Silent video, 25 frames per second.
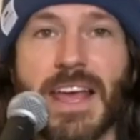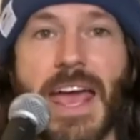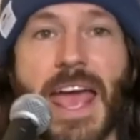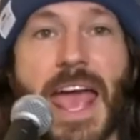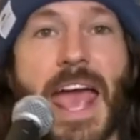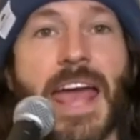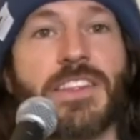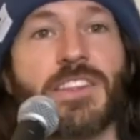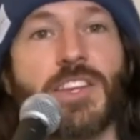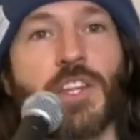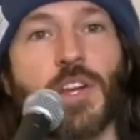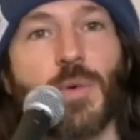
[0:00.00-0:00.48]

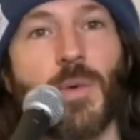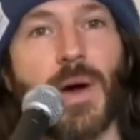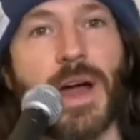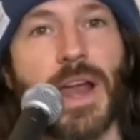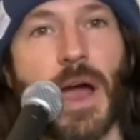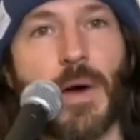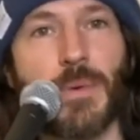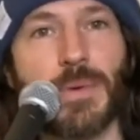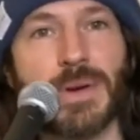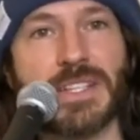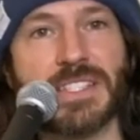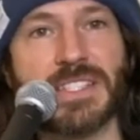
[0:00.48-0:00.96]
And you know what? I
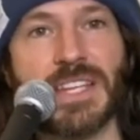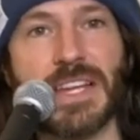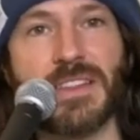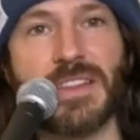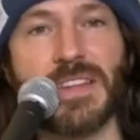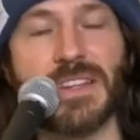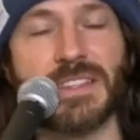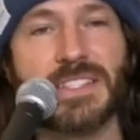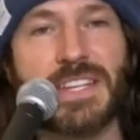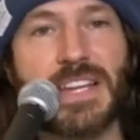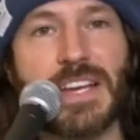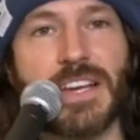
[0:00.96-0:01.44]
want to say
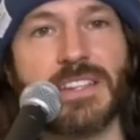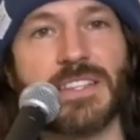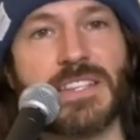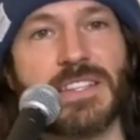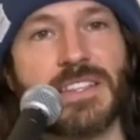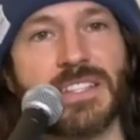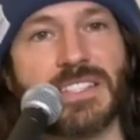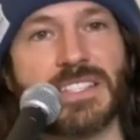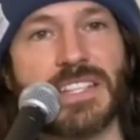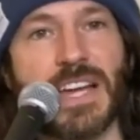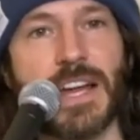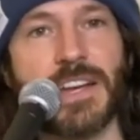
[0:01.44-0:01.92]
this to
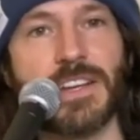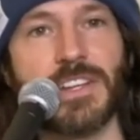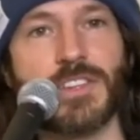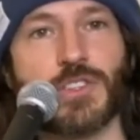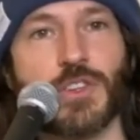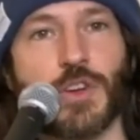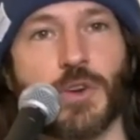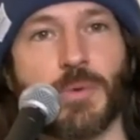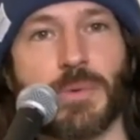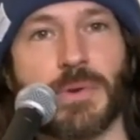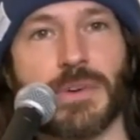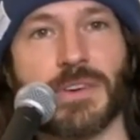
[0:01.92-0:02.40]
the sign
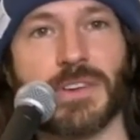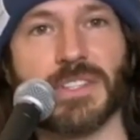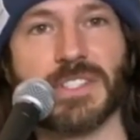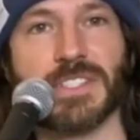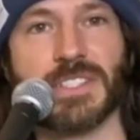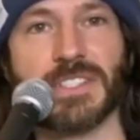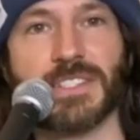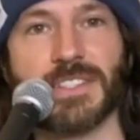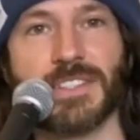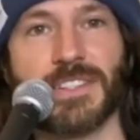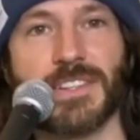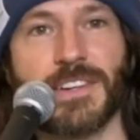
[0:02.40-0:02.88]

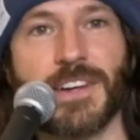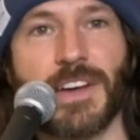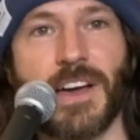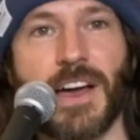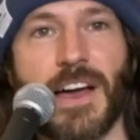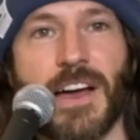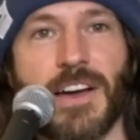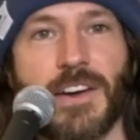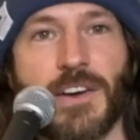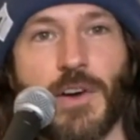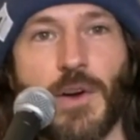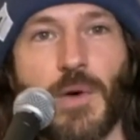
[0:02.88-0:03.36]
interpreters,
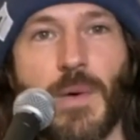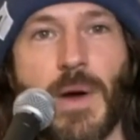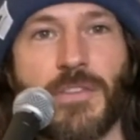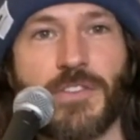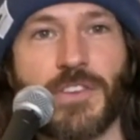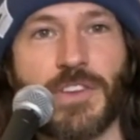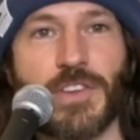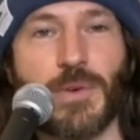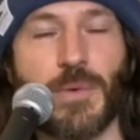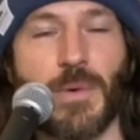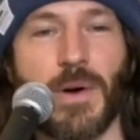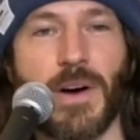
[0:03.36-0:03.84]
whoever
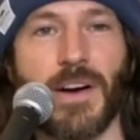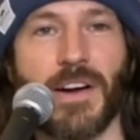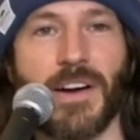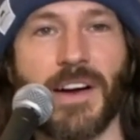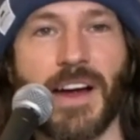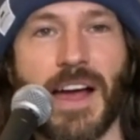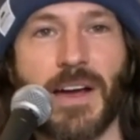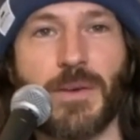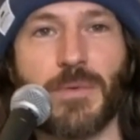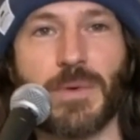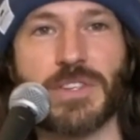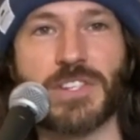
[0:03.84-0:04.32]
you are.
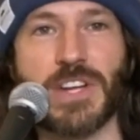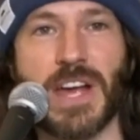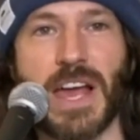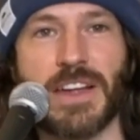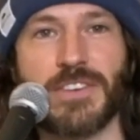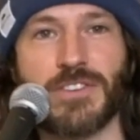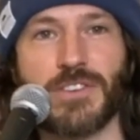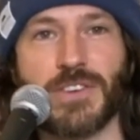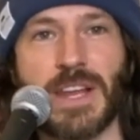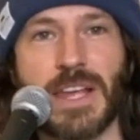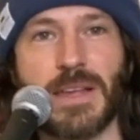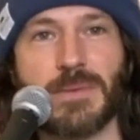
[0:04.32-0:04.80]
I wish I had
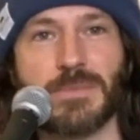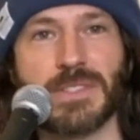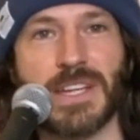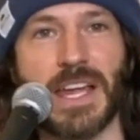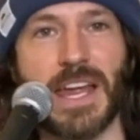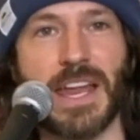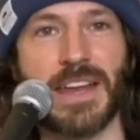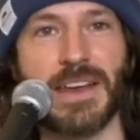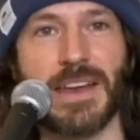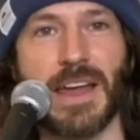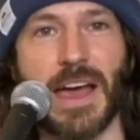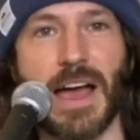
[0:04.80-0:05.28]
your names,
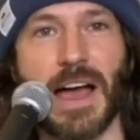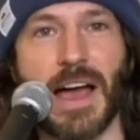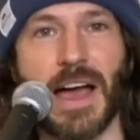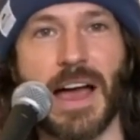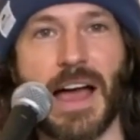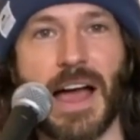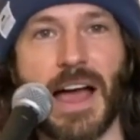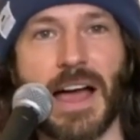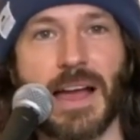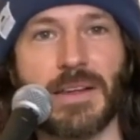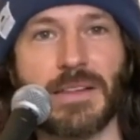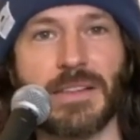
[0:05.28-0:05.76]
and
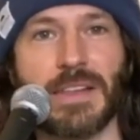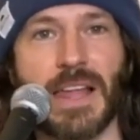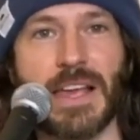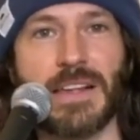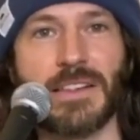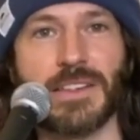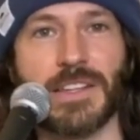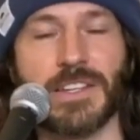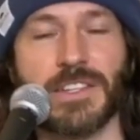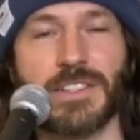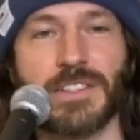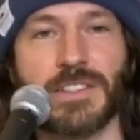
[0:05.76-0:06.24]
I
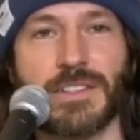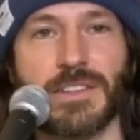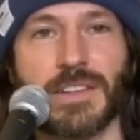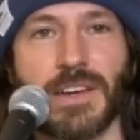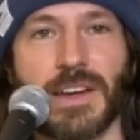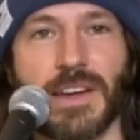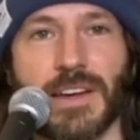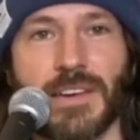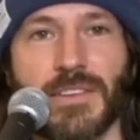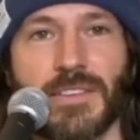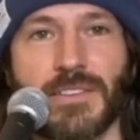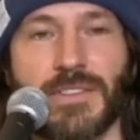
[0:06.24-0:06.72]
likely could
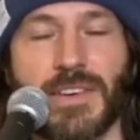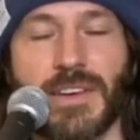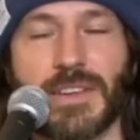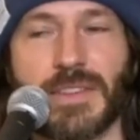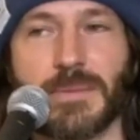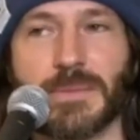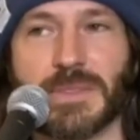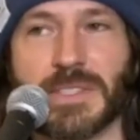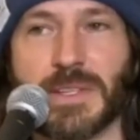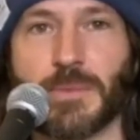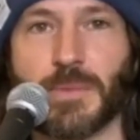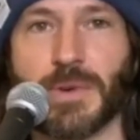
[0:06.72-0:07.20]
find them
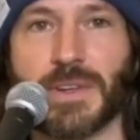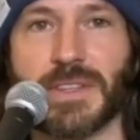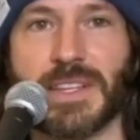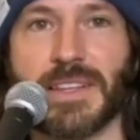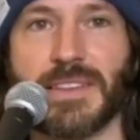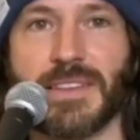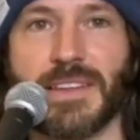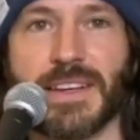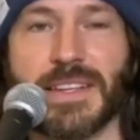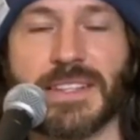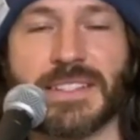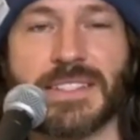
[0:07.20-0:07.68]
somewhere at the
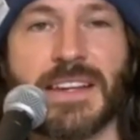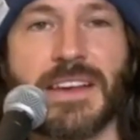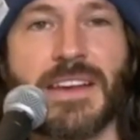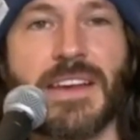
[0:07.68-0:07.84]
Alliance.